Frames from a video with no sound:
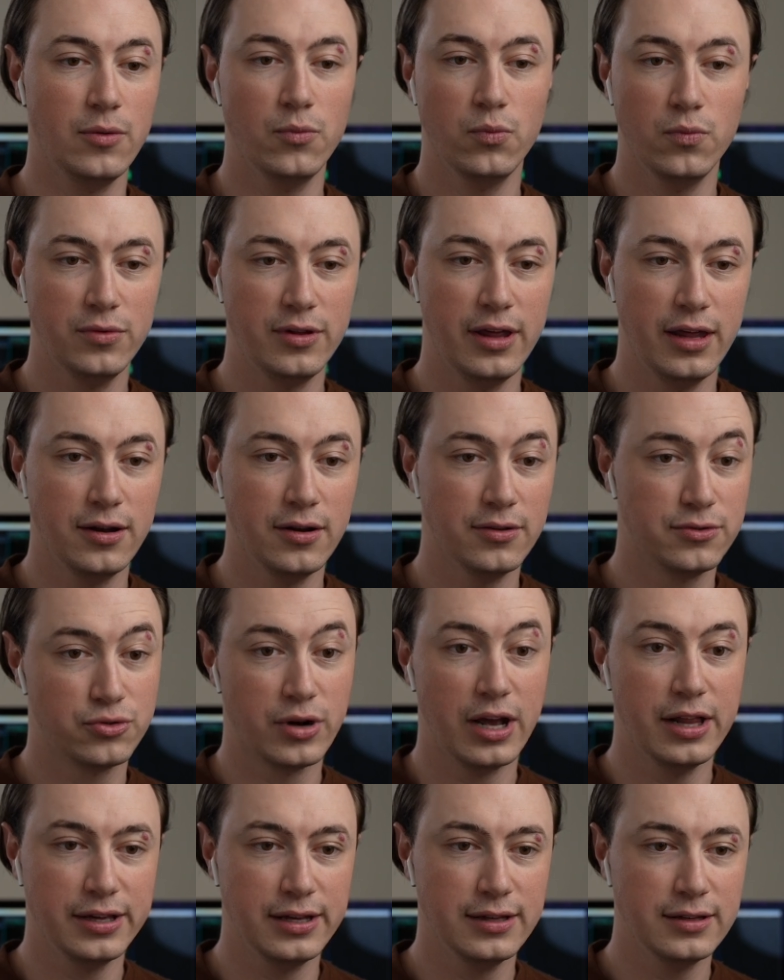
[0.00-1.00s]

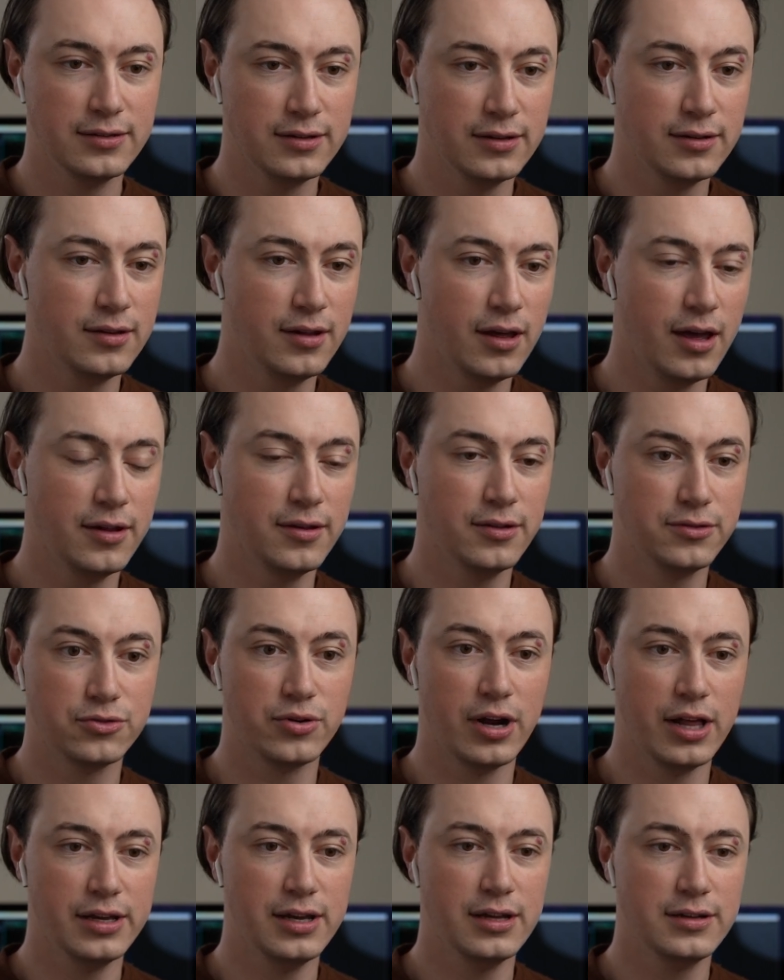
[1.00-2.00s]
Australia
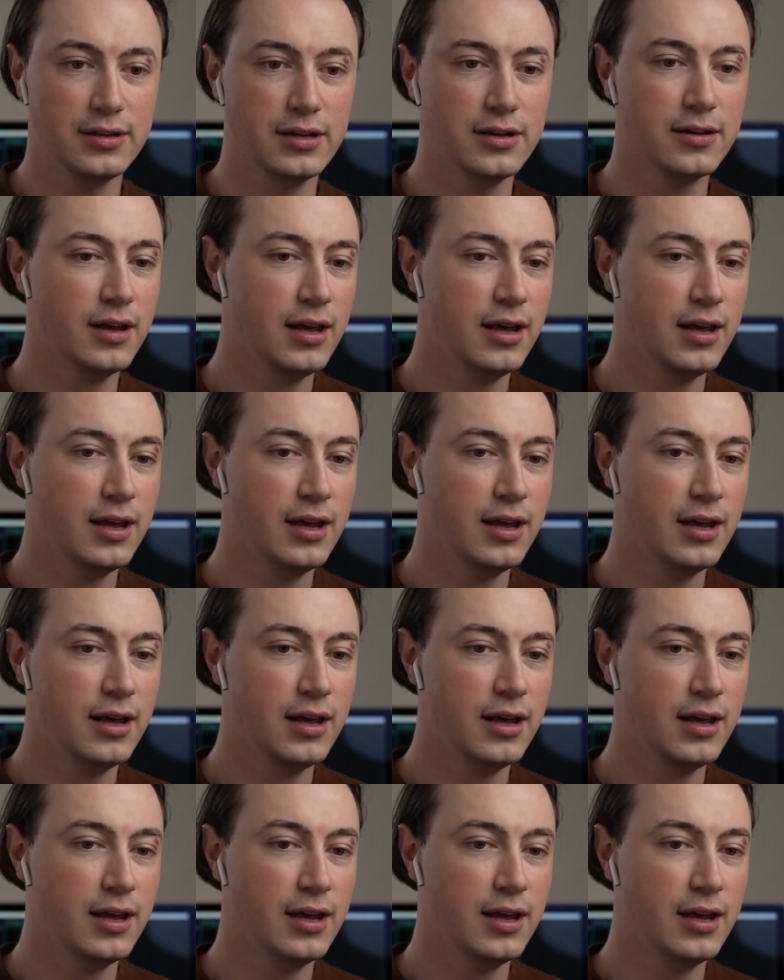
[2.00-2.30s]
did.